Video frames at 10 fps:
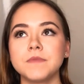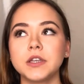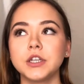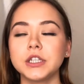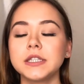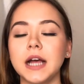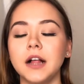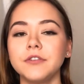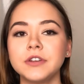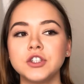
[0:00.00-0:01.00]

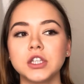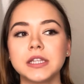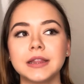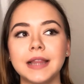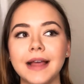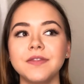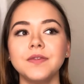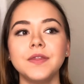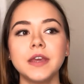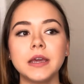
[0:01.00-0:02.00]
yourself, and just let
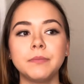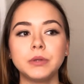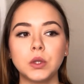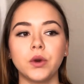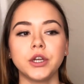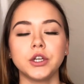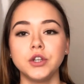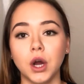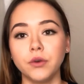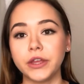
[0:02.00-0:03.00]
the employer
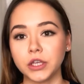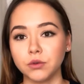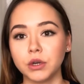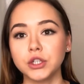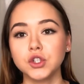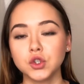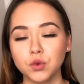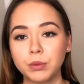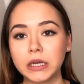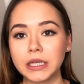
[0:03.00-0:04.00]
know that you are
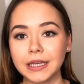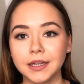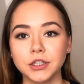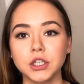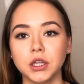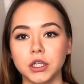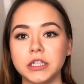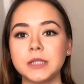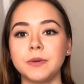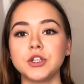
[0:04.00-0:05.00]
super eager to
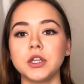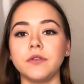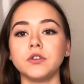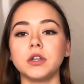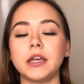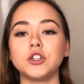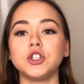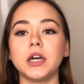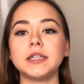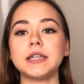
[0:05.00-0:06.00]
learn, especially if you're like
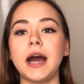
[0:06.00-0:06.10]
just